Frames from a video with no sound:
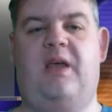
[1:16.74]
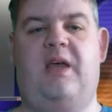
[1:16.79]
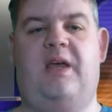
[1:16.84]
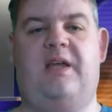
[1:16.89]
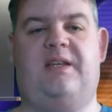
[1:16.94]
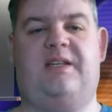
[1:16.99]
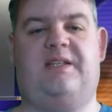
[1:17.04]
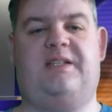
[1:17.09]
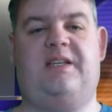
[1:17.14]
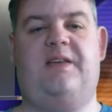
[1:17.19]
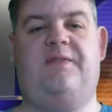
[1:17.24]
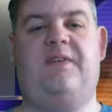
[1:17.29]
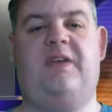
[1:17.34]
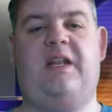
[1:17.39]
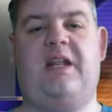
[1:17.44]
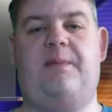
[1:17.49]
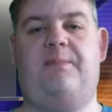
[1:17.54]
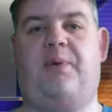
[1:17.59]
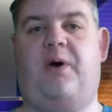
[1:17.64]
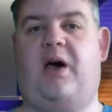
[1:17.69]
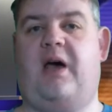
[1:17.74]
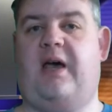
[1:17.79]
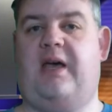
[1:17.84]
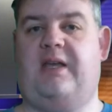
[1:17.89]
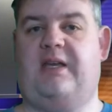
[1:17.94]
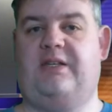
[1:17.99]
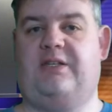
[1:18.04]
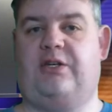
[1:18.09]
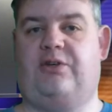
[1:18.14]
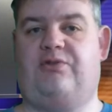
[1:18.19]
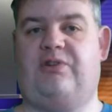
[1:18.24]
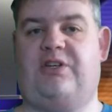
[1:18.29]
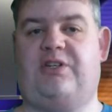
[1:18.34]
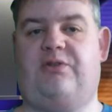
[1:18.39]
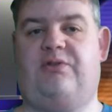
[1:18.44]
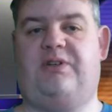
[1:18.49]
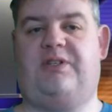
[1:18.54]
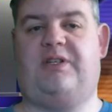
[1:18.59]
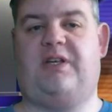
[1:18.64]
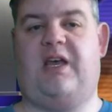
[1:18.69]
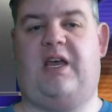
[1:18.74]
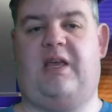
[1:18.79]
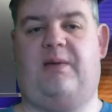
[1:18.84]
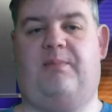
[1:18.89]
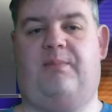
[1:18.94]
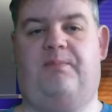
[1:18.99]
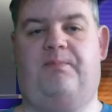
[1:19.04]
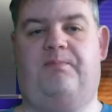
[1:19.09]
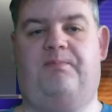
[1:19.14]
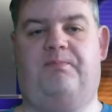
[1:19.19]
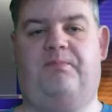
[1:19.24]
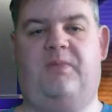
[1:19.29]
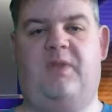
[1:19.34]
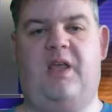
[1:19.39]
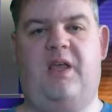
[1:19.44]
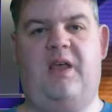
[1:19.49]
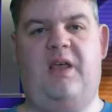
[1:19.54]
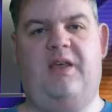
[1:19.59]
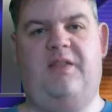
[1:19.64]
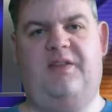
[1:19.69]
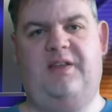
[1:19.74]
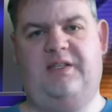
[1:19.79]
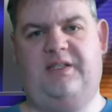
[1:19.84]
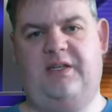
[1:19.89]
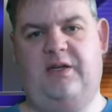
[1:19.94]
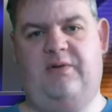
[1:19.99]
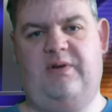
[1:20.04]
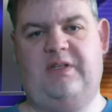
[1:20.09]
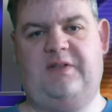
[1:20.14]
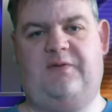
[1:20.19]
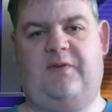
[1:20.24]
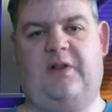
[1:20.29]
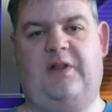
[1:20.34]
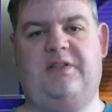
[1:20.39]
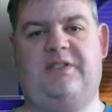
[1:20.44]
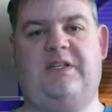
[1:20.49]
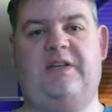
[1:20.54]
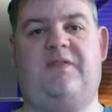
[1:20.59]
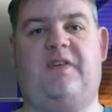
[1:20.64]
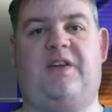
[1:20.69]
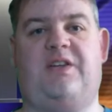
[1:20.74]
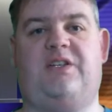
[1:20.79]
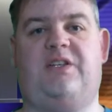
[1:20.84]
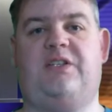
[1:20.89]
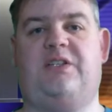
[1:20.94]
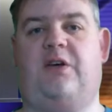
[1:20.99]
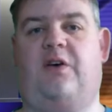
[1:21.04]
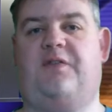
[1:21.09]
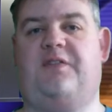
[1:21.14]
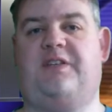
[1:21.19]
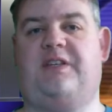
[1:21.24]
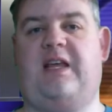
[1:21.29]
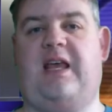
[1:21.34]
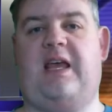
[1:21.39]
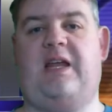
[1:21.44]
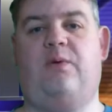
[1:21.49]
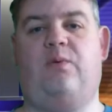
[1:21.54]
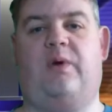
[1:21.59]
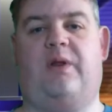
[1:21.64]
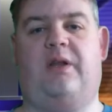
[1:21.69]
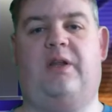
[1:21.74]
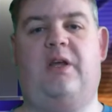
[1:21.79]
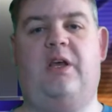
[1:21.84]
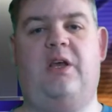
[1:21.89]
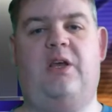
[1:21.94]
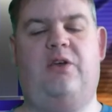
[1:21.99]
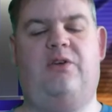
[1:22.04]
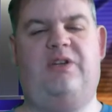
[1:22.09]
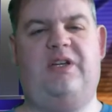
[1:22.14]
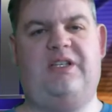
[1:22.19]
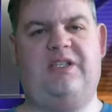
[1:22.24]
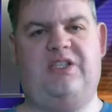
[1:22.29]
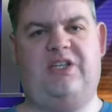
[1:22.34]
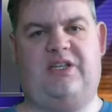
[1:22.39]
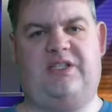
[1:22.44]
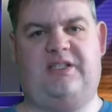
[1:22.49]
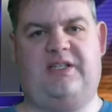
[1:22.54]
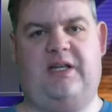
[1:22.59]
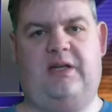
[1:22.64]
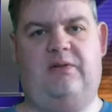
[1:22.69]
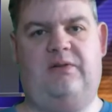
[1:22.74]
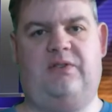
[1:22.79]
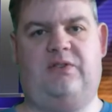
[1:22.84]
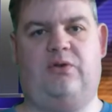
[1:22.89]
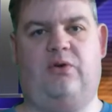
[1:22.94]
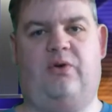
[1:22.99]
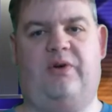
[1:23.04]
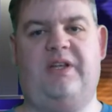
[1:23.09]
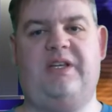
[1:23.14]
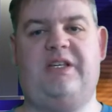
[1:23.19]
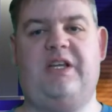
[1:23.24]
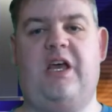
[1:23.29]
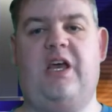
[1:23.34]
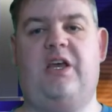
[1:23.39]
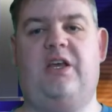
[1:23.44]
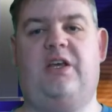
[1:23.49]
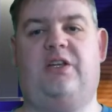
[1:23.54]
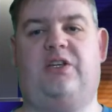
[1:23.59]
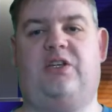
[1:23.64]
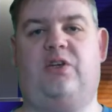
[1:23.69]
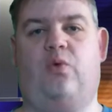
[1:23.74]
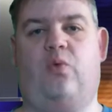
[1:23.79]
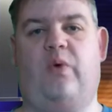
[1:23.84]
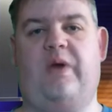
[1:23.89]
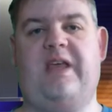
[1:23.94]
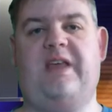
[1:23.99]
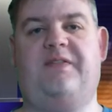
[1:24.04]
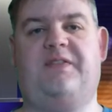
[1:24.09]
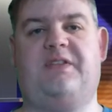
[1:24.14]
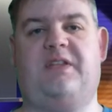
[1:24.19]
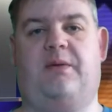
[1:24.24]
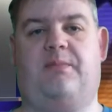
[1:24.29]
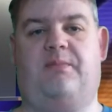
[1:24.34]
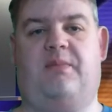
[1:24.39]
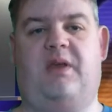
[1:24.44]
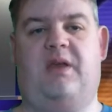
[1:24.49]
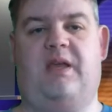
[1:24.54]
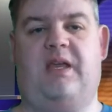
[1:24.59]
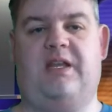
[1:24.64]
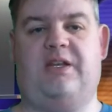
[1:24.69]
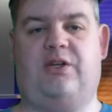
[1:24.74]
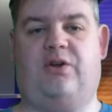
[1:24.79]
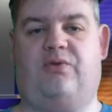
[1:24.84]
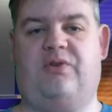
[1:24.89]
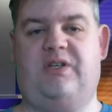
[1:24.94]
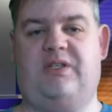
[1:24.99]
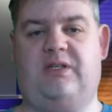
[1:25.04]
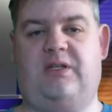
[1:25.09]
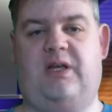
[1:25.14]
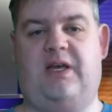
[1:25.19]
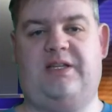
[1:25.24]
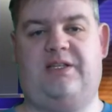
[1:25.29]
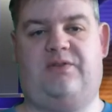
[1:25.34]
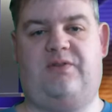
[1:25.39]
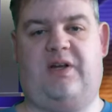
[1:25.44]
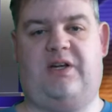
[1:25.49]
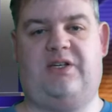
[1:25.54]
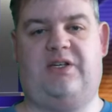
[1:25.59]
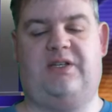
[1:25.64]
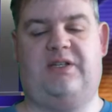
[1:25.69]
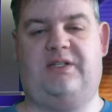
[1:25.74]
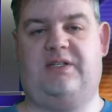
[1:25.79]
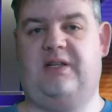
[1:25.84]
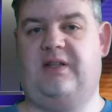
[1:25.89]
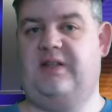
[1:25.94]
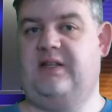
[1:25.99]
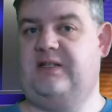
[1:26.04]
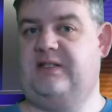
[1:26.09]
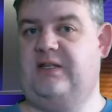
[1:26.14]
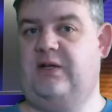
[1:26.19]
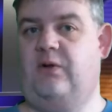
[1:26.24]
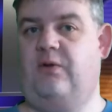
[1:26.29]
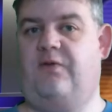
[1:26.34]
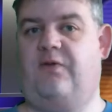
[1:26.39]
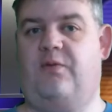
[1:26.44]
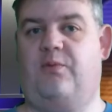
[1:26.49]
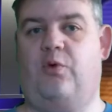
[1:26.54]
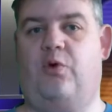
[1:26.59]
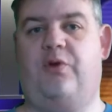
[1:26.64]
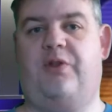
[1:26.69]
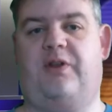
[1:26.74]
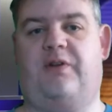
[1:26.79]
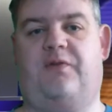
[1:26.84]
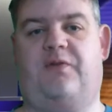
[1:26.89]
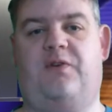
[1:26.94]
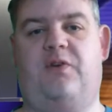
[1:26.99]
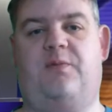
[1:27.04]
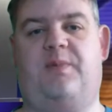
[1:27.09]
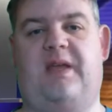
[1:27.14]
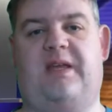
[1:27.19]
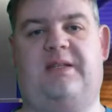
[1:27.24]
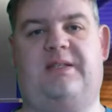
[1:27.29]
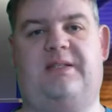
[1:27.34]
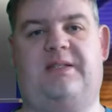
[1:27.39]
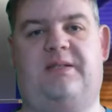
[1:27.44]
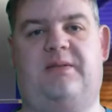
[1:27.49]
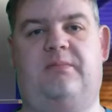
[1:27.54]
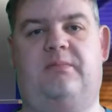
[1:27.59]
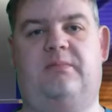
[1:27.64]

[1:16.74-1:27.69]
Deceiving an empire is a treacherous game. This series follows the adventures of Tanwyn, who doesn't just tell stories, she weaves them into crystallized structures that sell for more than a few bits.